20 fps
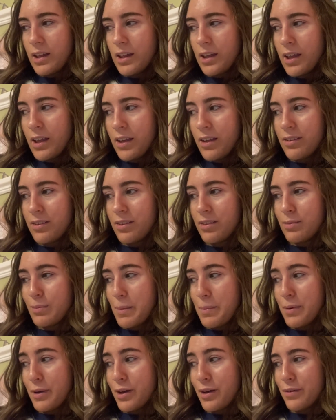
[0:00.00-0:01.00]
This is my
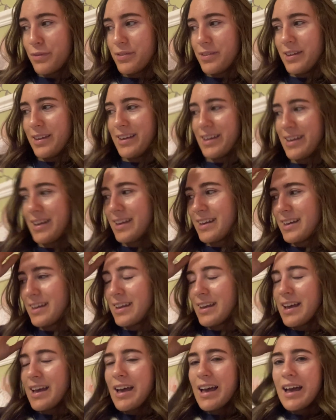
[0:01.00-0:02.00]
birthday.
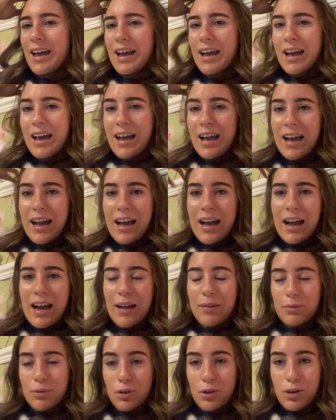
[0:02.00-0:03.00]

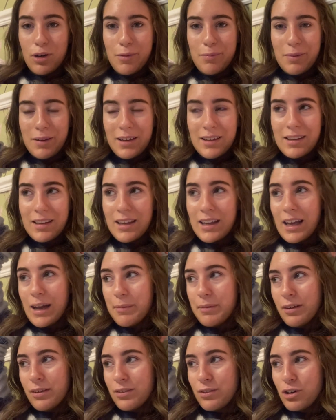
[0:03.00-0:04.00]
I'm hoping I'll
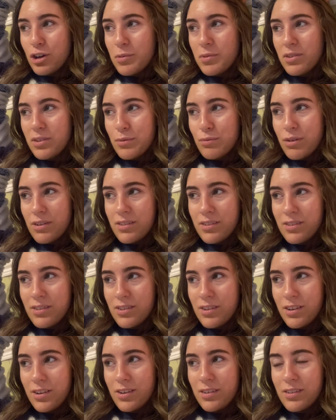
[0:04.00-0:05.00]
be able to open some presents
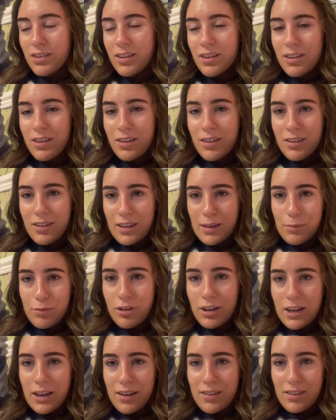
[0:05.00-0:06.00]
soon, because I'm
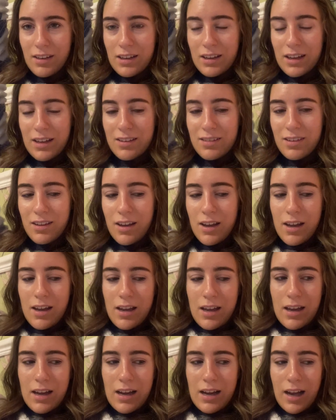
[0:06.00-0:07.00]
really excited.
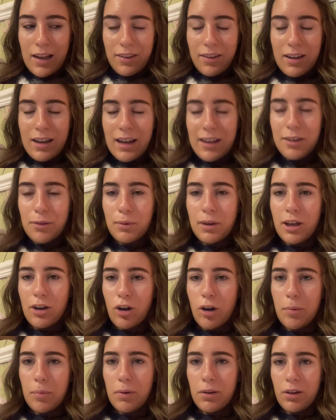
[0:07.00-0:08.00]
I did kind of
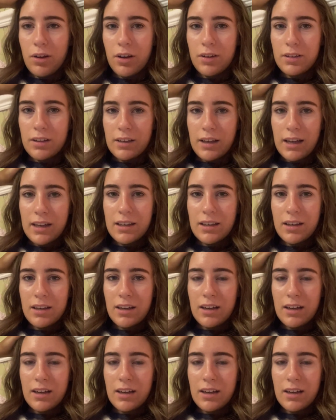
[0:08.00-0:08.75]
wake up a lot in the night.